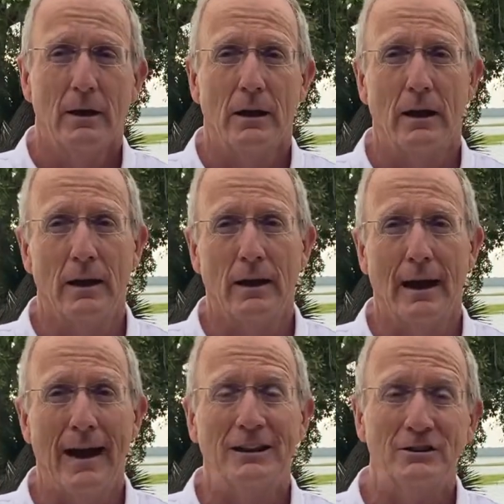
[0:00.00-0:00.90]

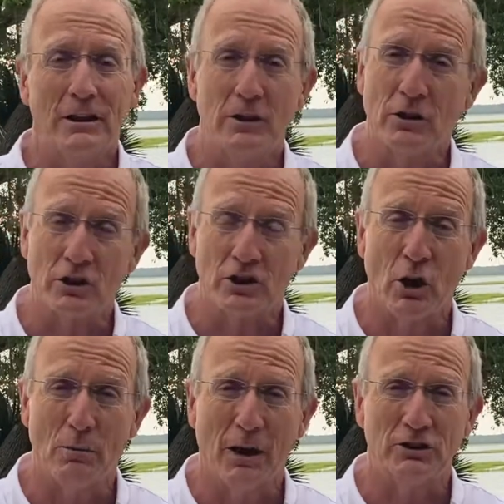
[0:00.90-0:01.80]
Actually, there's
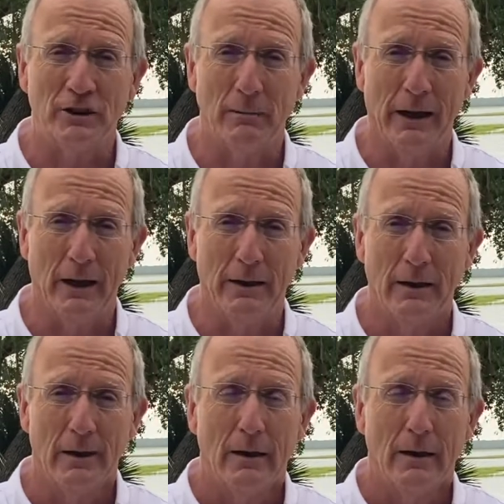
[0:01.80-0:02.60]
so much demand